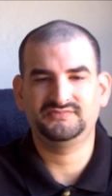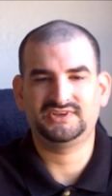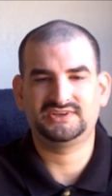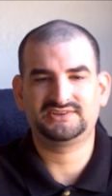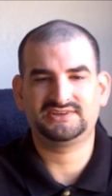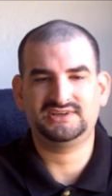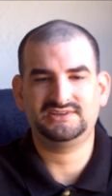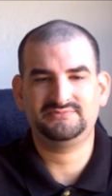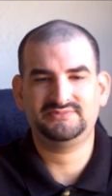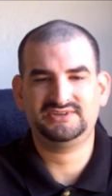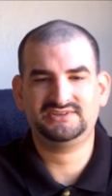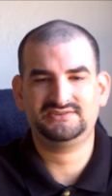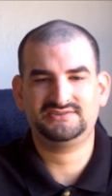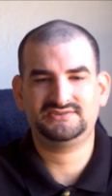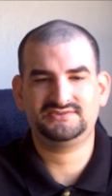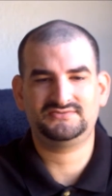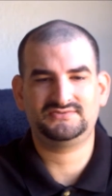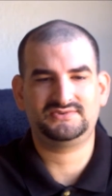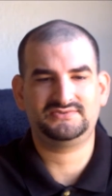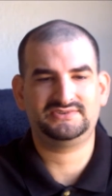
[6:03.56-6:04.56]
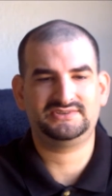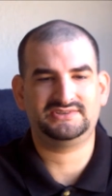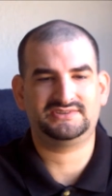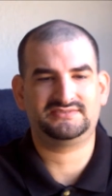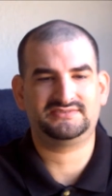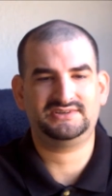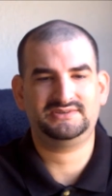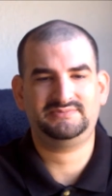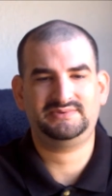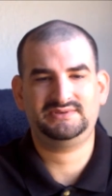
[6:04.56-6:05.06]
A gunman who wounded
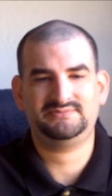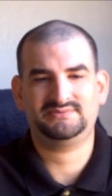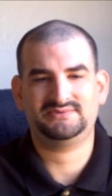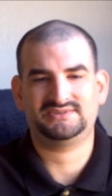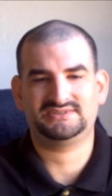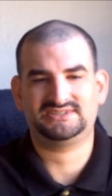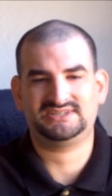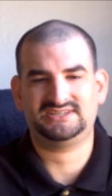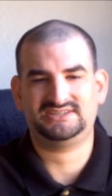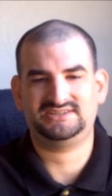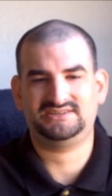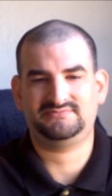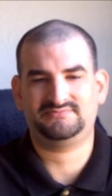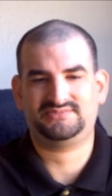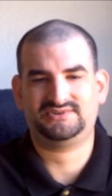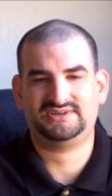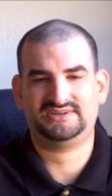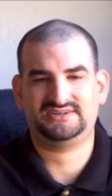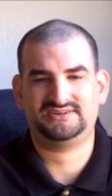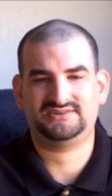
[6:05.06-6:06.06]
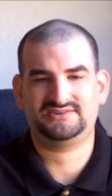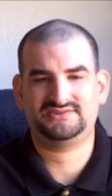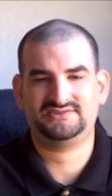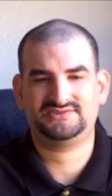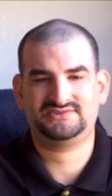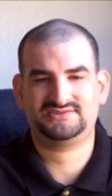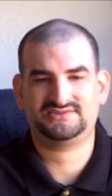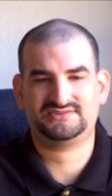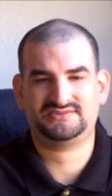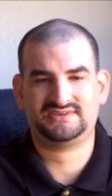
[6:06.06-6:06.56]
three people attending
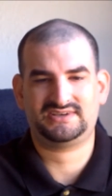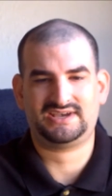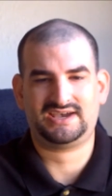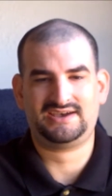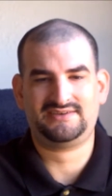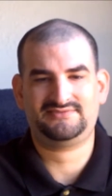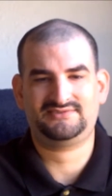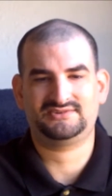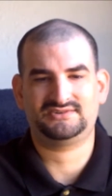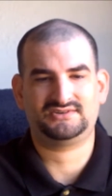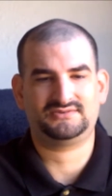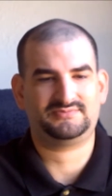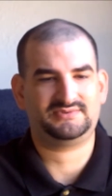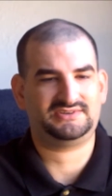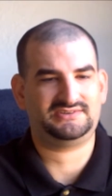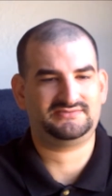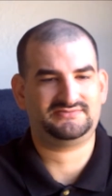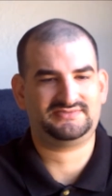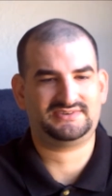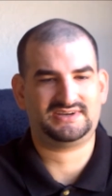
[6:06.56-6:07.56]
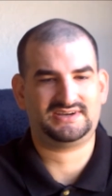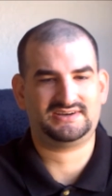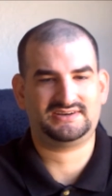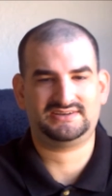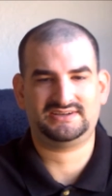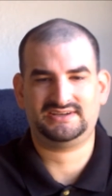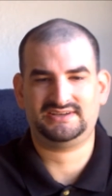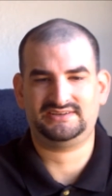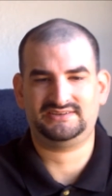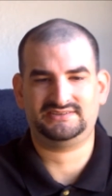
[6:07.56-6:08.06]
prayers after opening fire
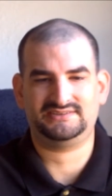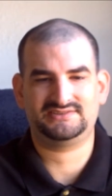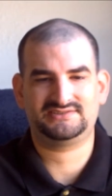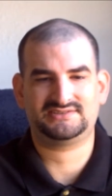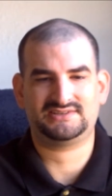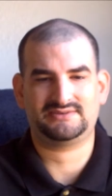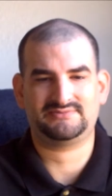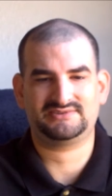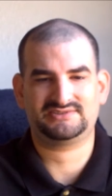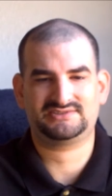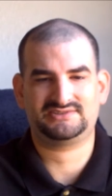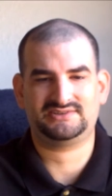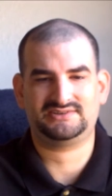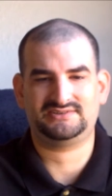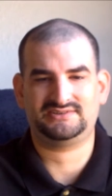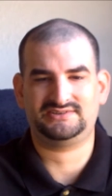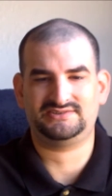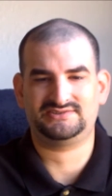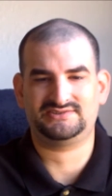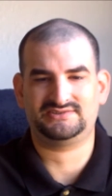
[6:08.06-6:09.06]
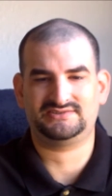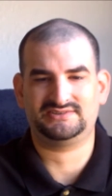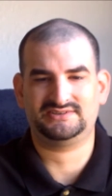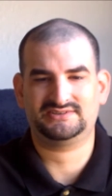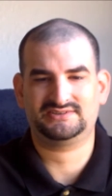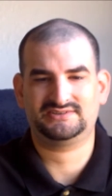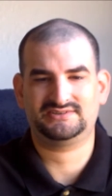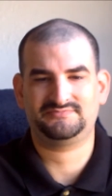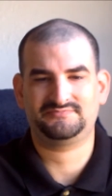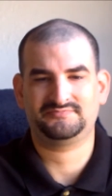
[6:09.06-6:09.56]
at an Islamic center in Zurich
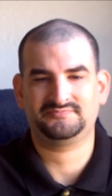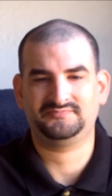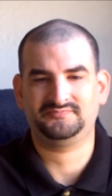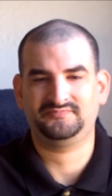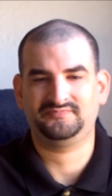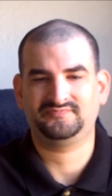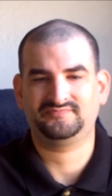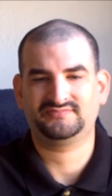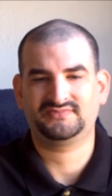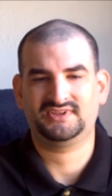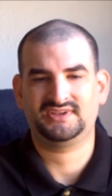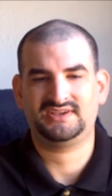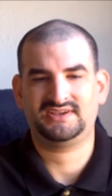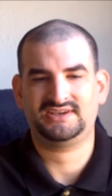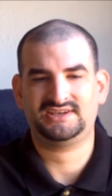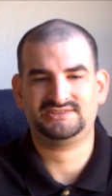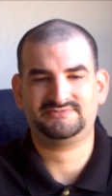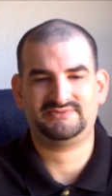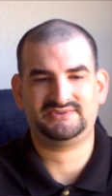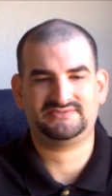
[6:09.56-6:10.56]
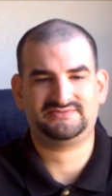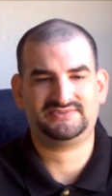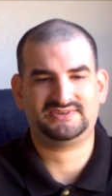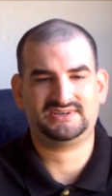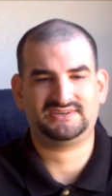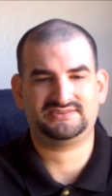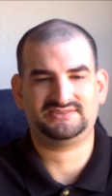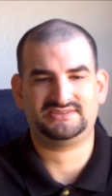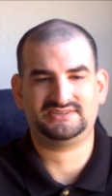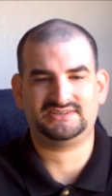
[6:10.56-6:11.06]
has been
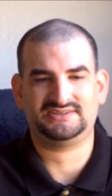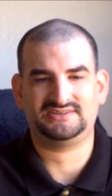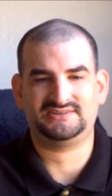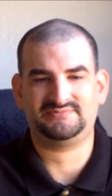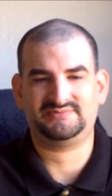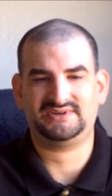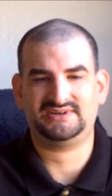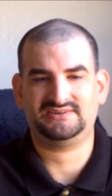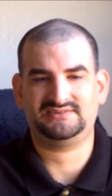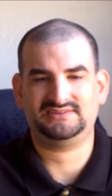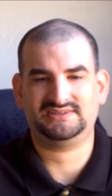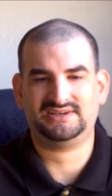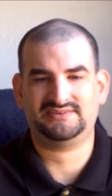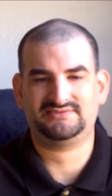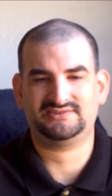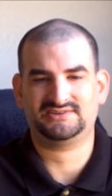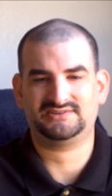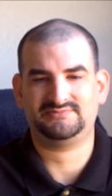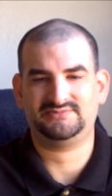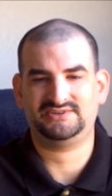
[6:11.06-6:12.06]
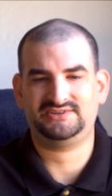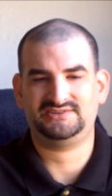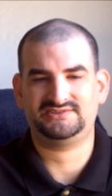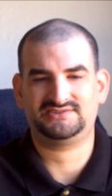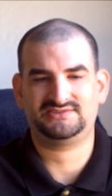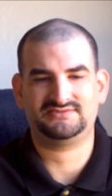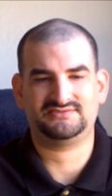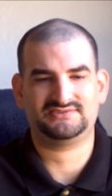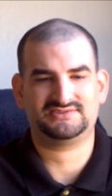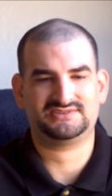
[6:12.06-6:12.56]
found dead, apparently after committing
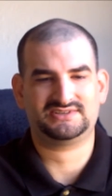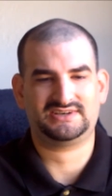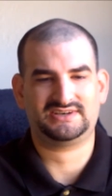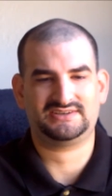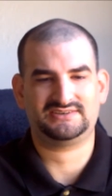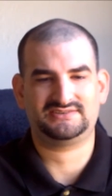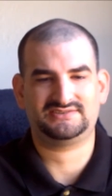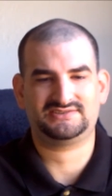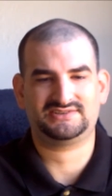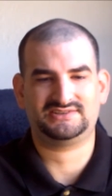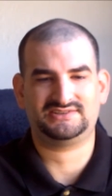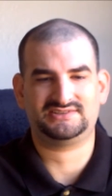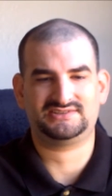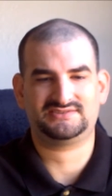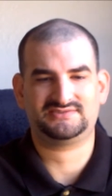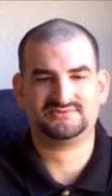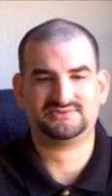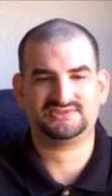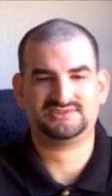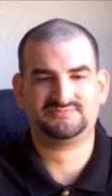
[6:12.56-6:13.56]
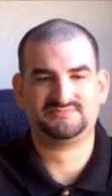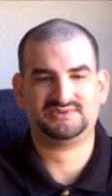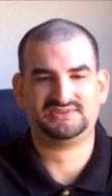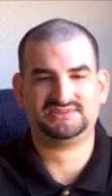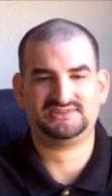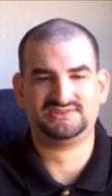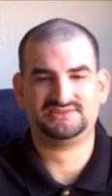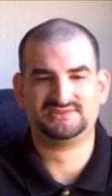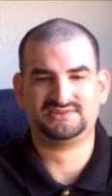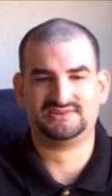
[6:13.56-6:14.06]
suicide, said Swiss
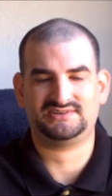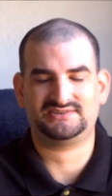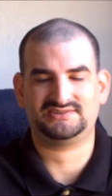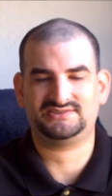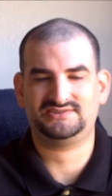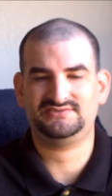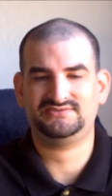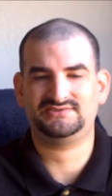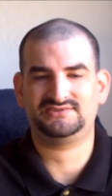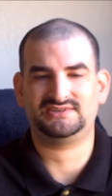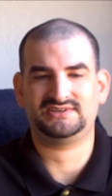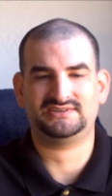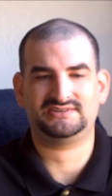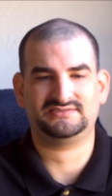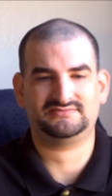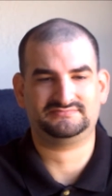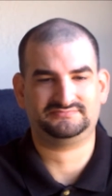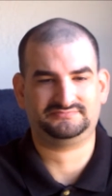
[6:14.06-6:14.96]
police on Tuesday.